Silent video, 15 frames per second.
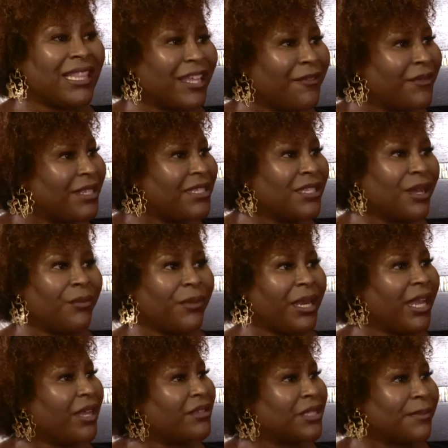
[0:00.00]
leaving someone
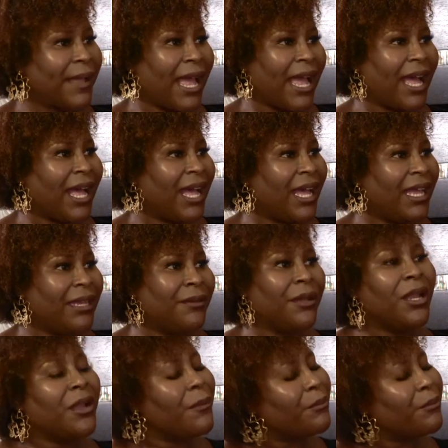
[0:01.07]
else behind,